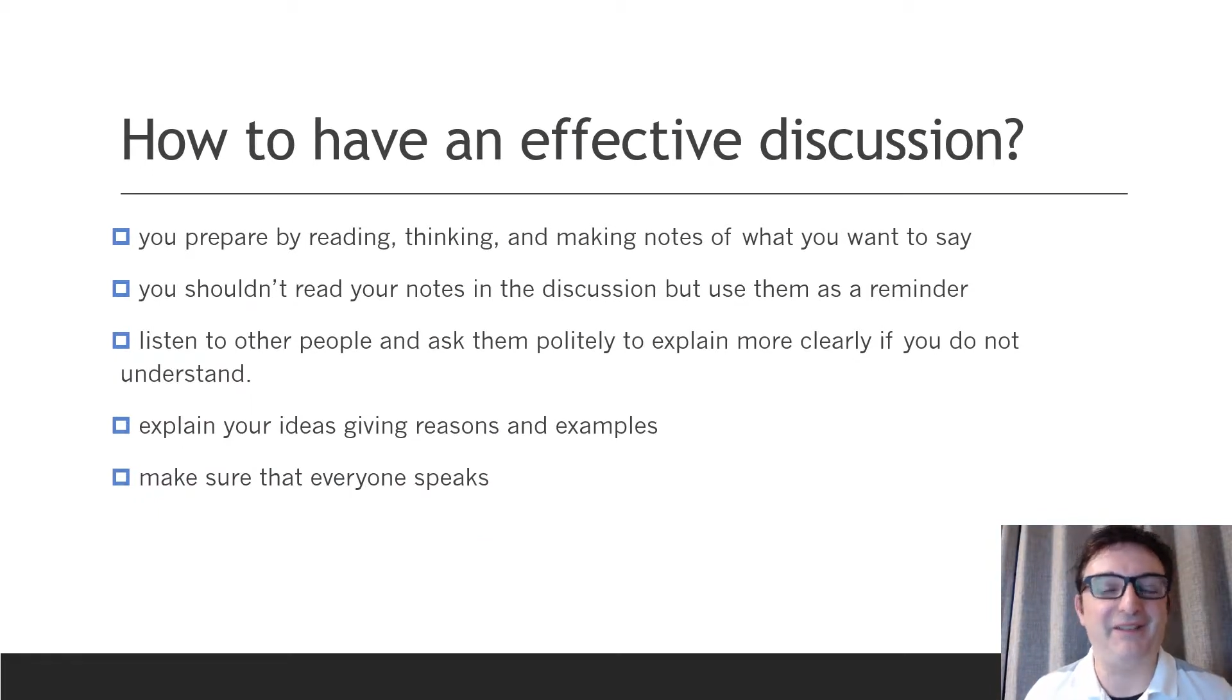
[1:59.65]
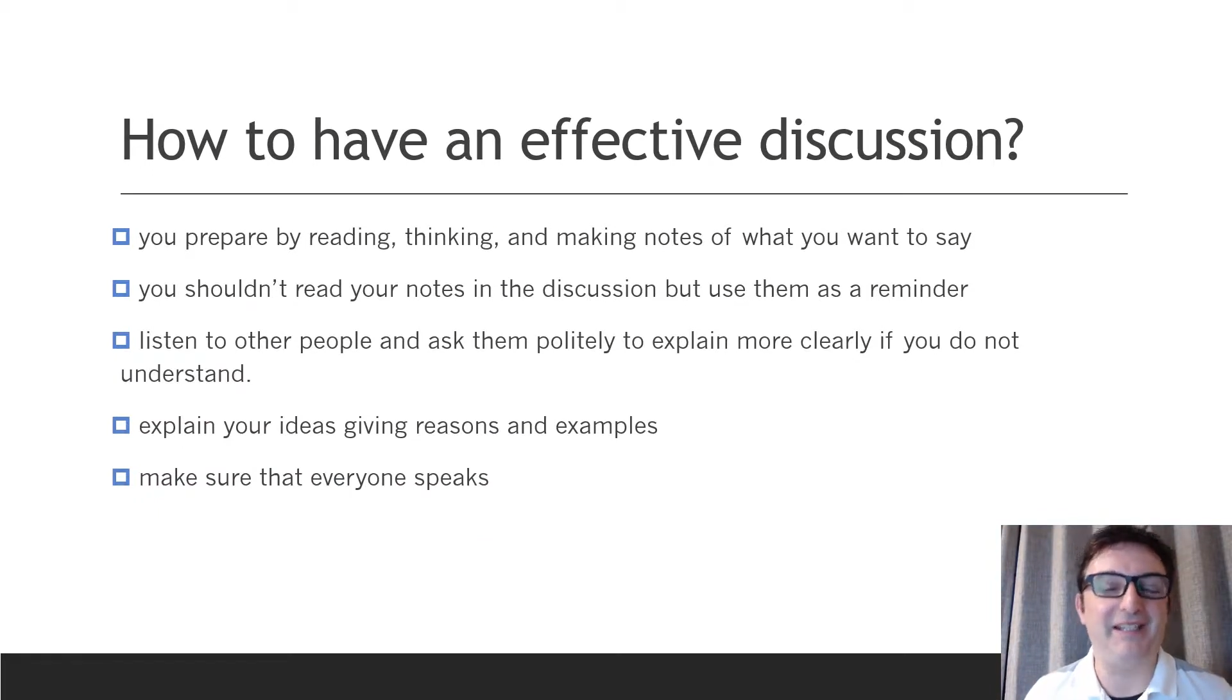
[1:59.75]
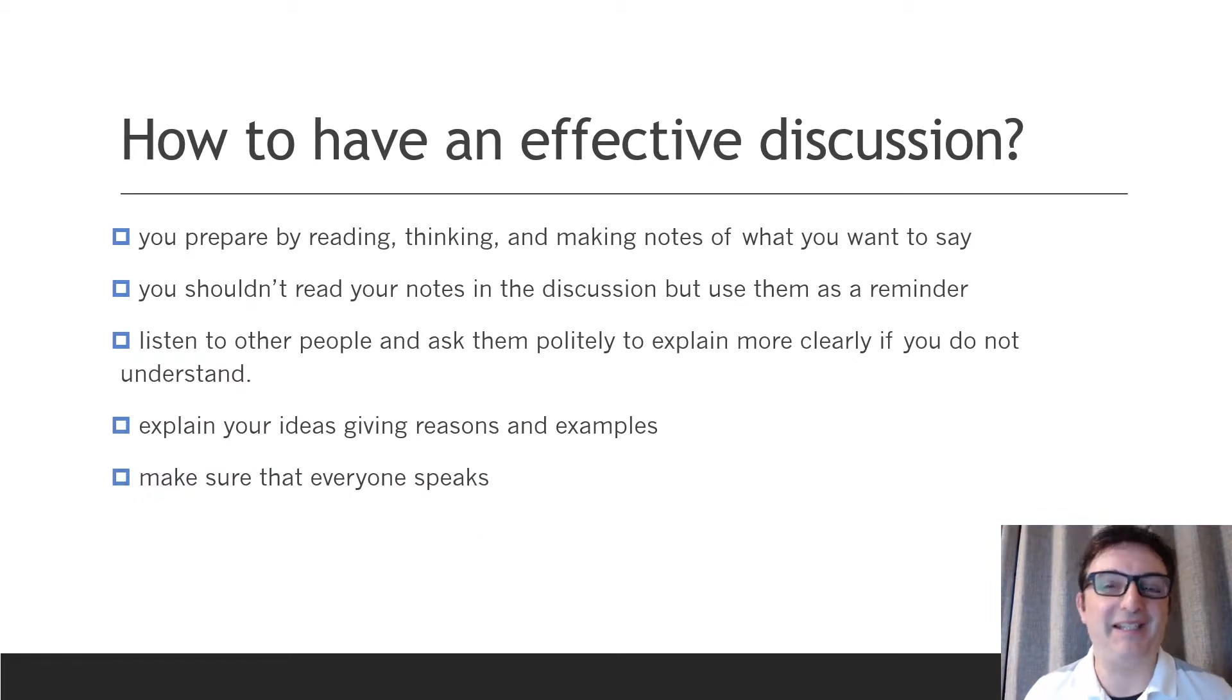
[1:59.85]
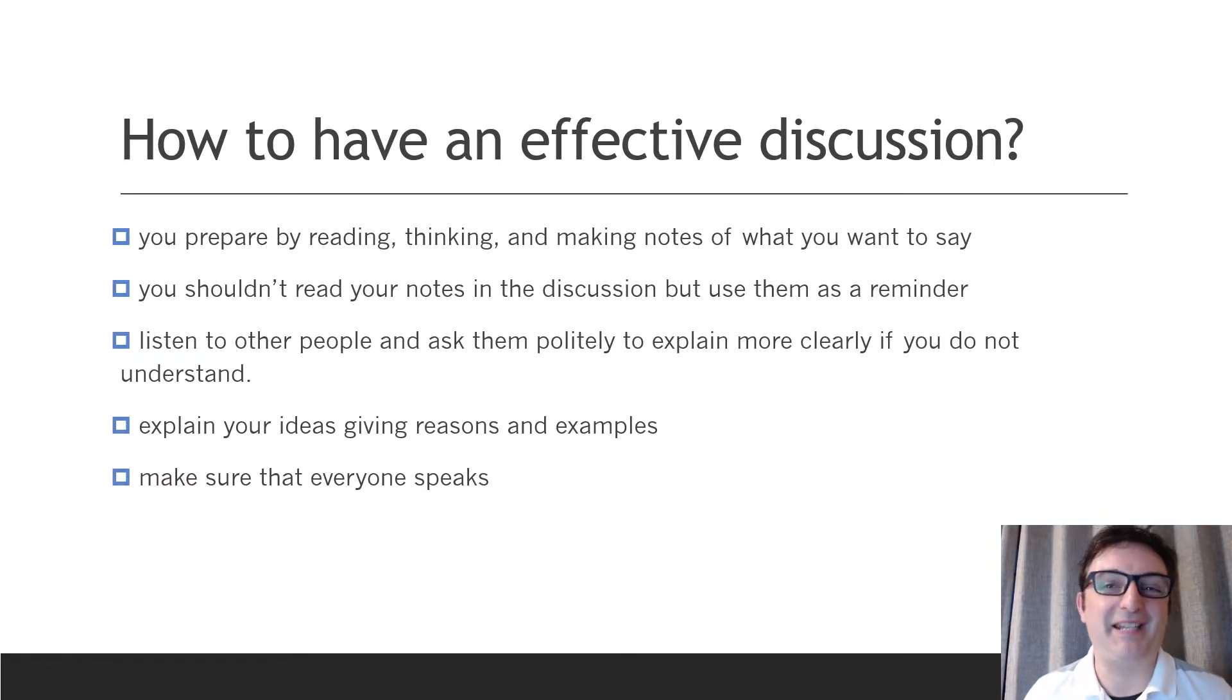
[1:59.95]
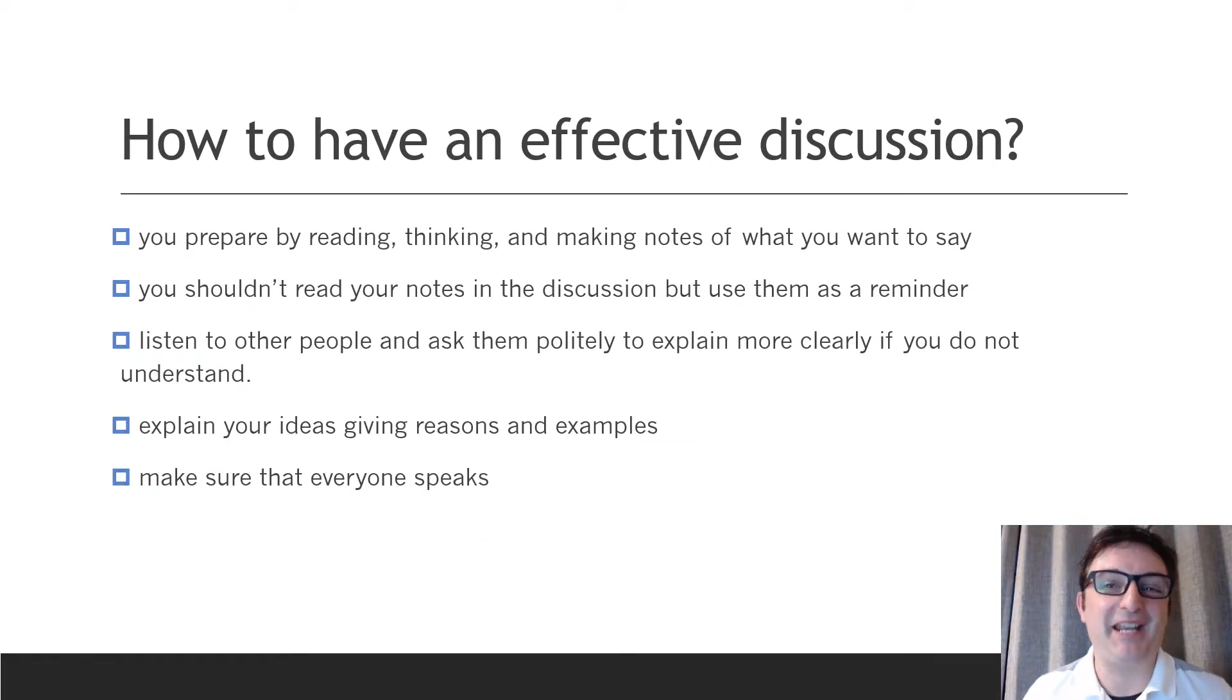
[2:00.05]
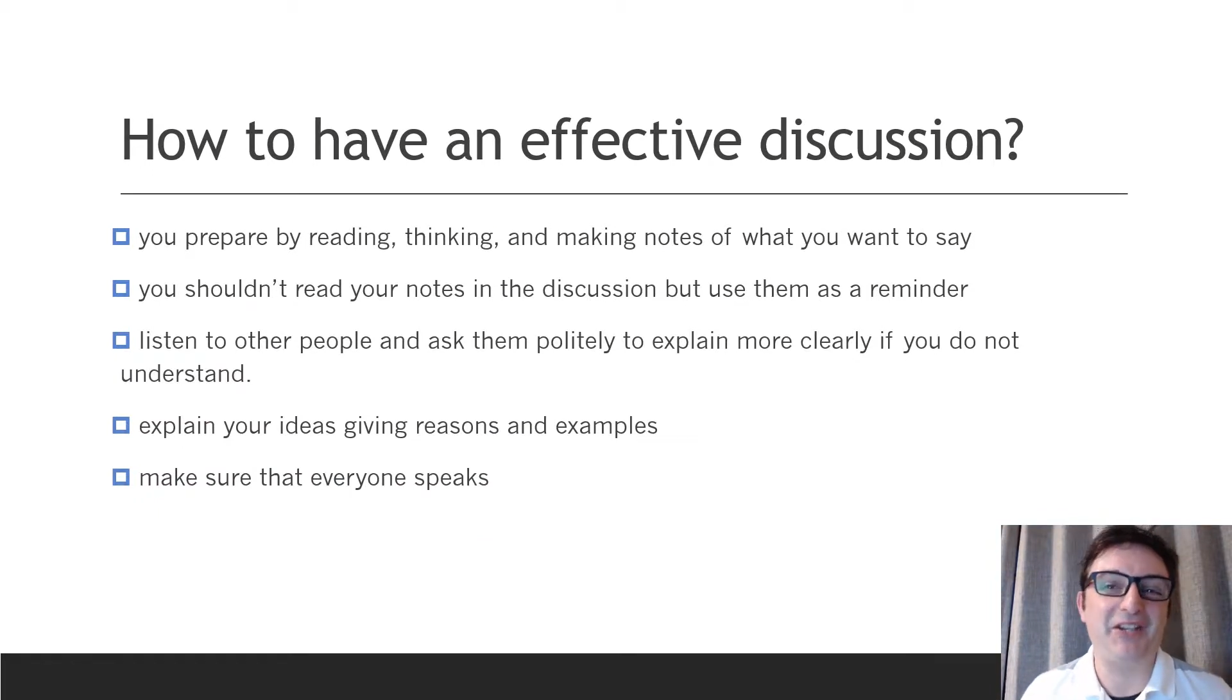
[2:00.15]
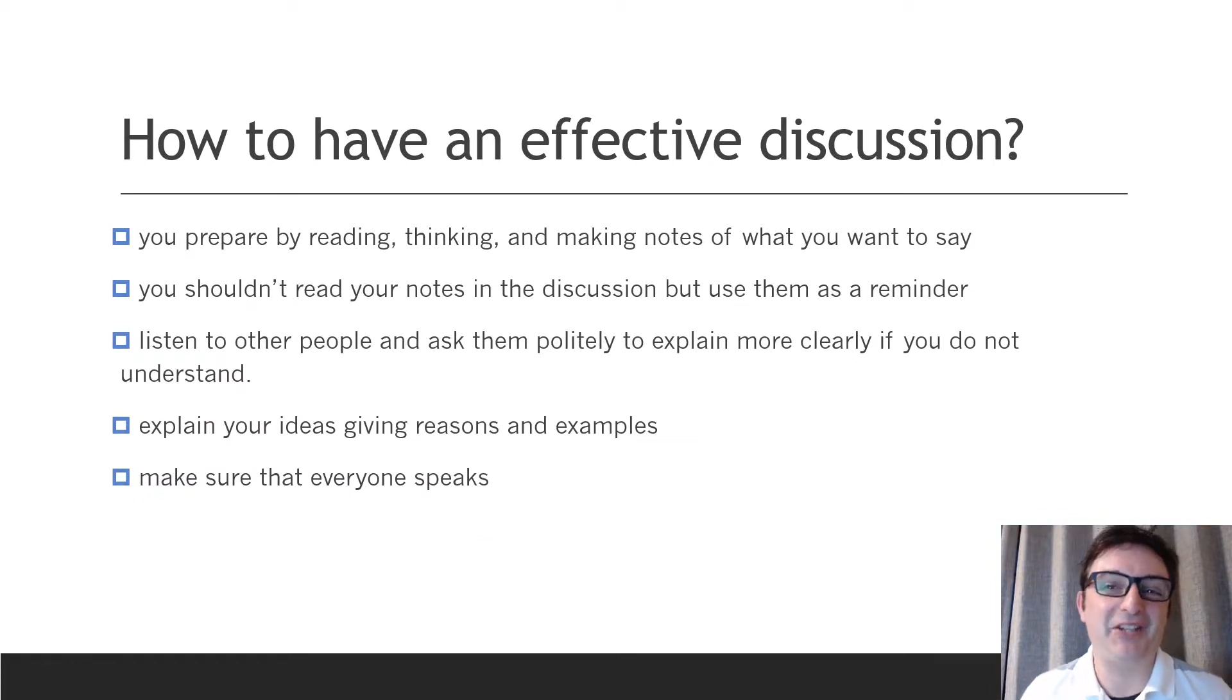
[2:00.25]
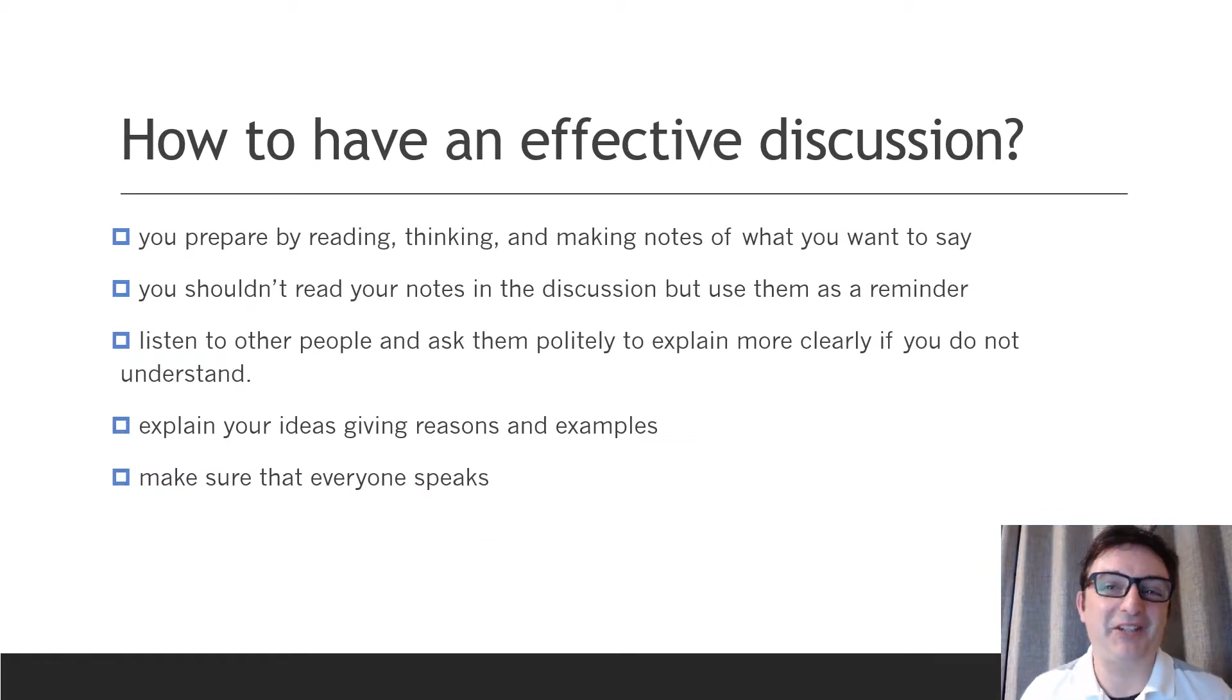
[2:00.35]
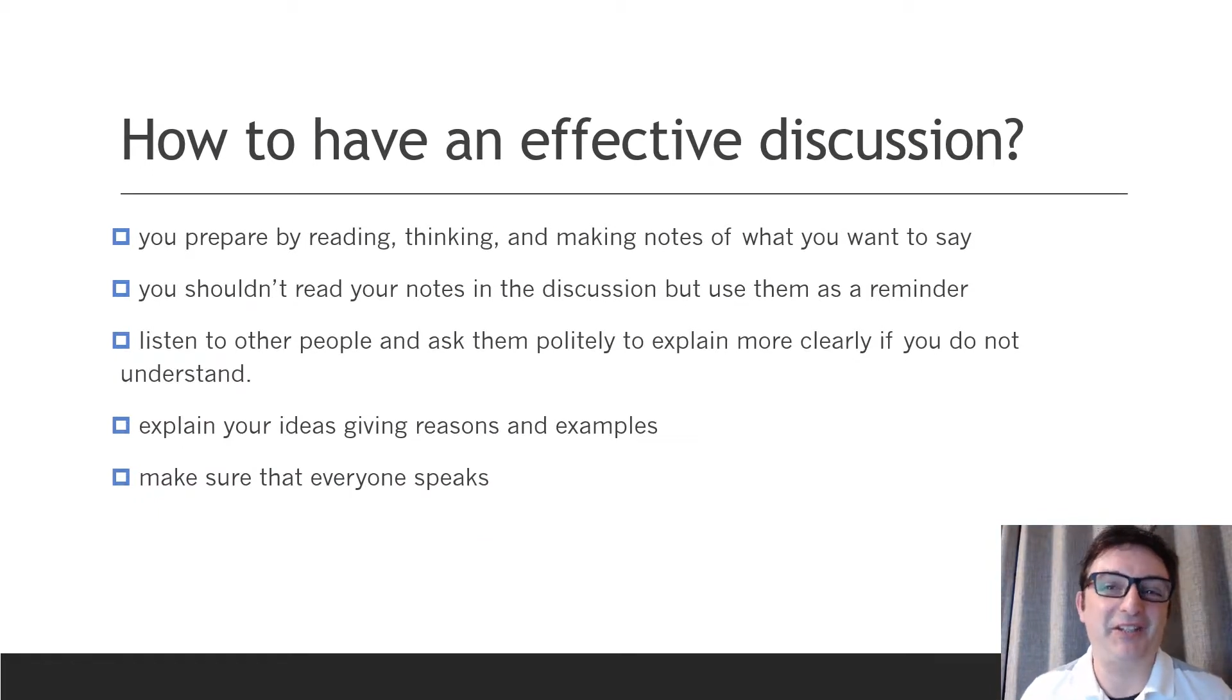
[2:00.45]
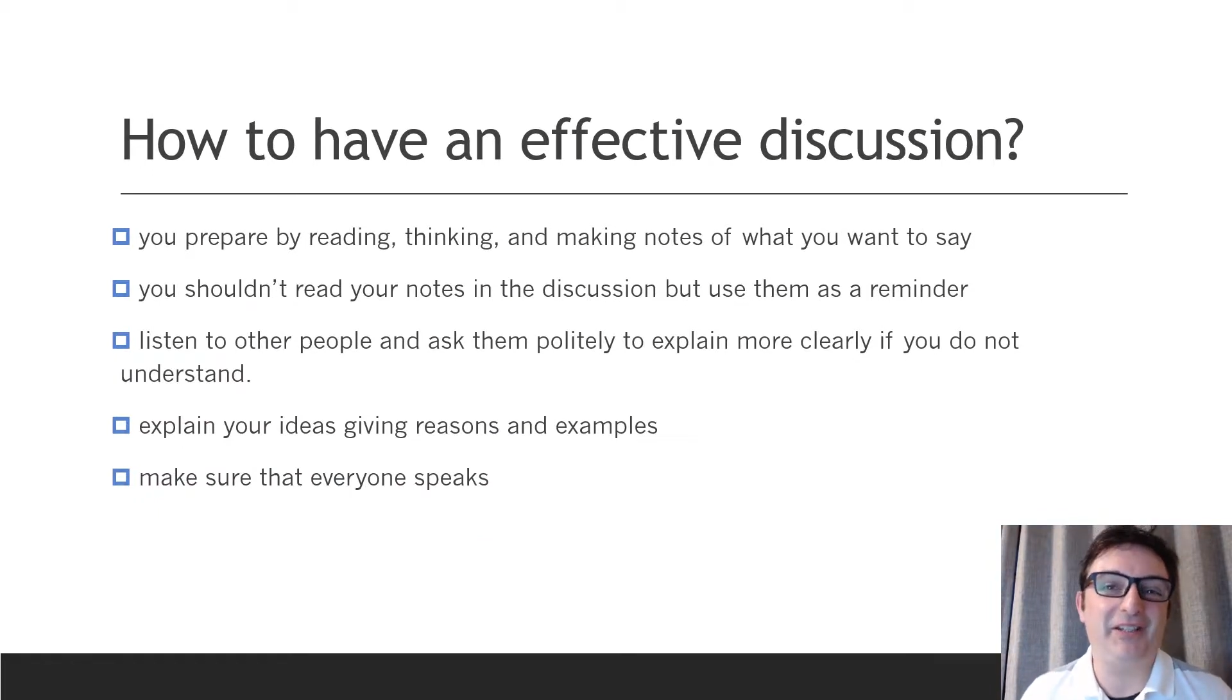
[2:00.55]

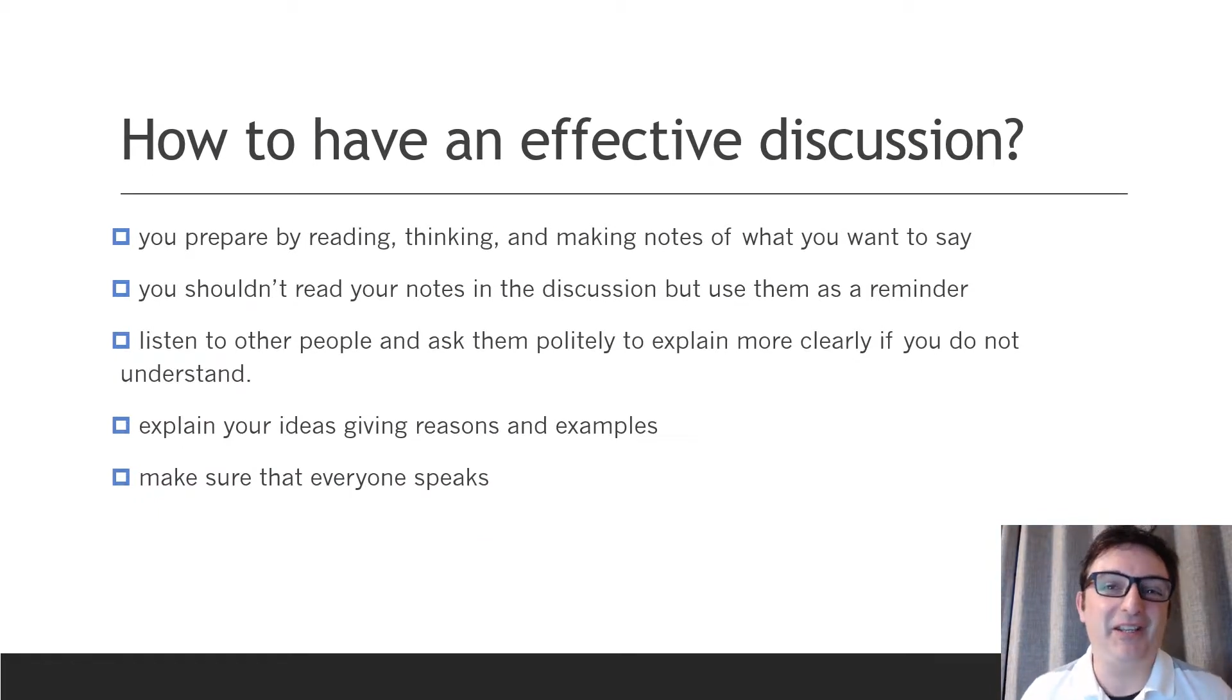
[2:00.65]
discussion